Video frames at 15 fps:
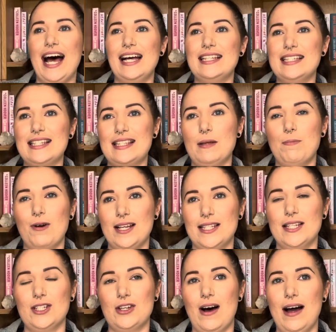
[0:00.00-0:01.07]
As the
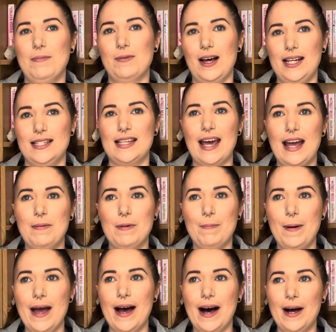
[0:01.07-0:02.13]
present timelines came
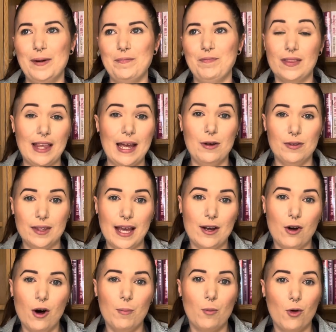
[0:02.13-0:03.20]
about, they
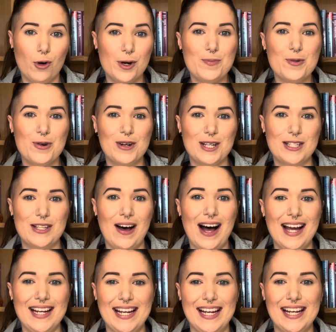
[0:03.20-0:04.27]
got more and more
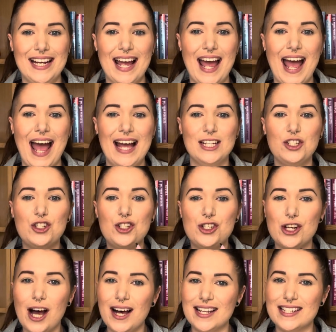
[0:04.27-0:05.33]
exciting, and
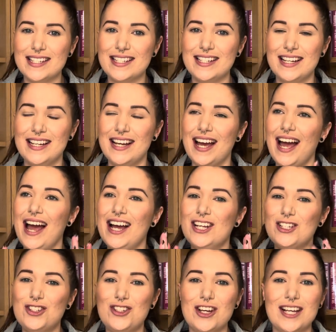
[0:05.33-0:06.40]
just
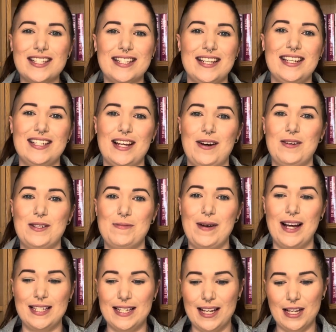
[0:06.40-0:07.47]
as I was
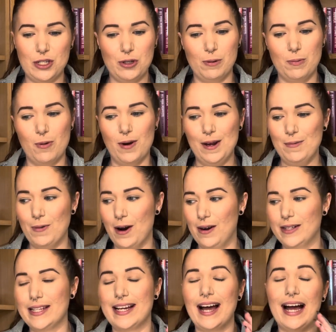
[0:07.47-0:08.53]
about to get to a point where I
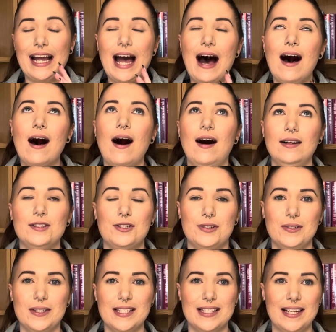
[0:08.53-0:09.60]
was like, I can't do
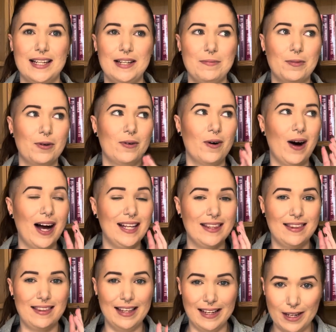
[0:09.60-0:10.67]
this anymore, I
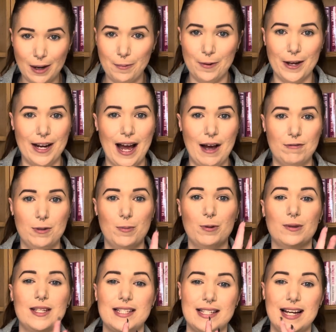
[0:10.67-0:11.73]
think I'm going to have to
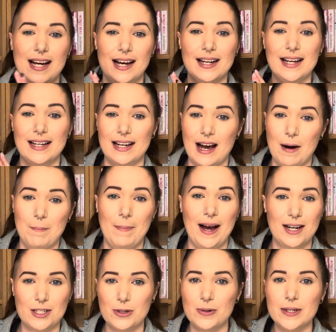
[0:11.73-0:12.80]
put this down and come
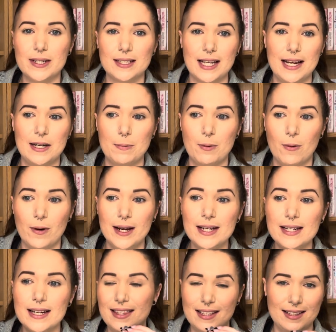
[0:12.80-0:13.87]
back to it at a later point,
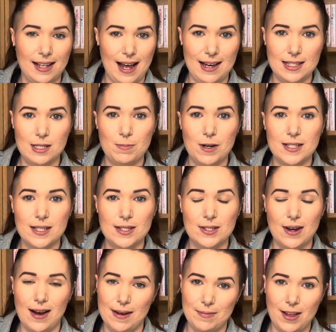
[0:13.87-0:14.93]
the last present
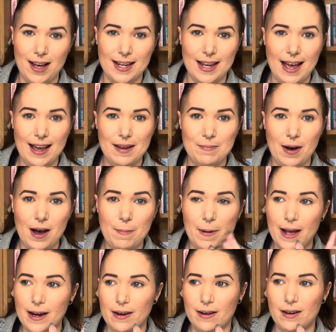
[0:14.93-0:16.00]
timeline came up,
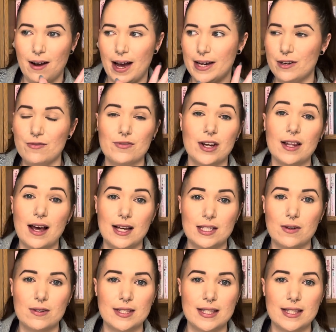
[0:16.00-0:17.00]
and I didn't realise I